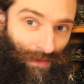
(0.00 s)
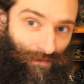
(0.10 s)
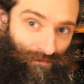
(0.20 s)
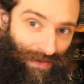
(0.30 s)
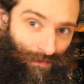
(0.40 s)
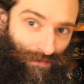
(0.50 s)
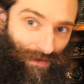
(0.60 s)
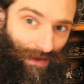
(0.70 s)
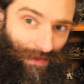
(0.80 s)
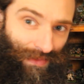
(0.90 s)
found,
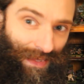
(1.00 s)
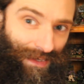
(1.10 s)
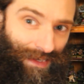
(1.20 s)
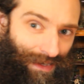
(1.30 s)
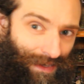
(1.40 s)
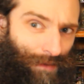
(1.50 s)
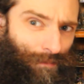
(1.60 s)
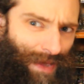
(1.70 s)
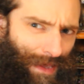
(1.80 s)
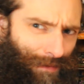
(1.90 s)
I think
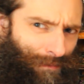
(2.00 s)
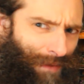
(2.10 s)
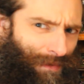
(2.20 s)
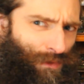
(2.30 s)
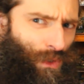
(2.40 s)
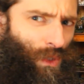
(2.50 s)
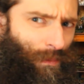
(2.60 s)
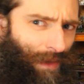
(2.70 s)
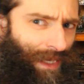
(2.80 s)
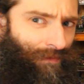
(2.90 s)
maybe it was too
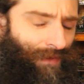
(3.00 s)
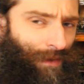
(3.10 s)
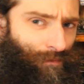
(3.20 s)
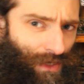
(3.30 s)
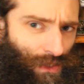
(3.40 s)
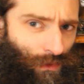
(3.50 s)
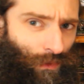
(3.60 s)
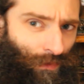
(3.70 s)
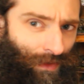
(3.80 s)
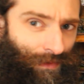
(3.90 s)
big a fan brush,
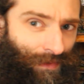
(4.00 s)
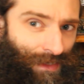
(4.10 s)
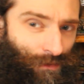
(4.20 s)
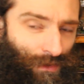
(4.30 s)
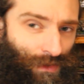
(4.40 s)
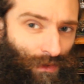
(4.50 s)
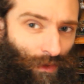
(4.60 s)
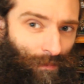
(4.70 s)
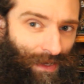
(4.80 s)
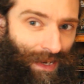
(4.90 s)
or the things were too
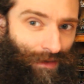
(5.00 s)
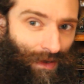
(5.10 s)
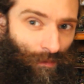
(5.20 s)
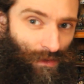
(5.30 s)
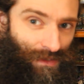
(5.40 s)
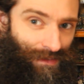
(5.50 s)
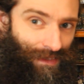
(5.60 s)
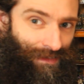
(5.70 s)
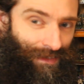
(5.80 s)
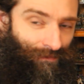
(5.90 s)
long. But anyway,
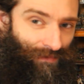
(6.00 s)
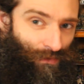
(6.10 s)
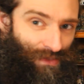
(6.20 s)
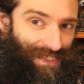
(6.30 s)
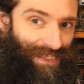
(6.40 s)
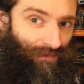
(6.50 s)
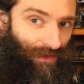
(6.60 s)
it didn't feel stiff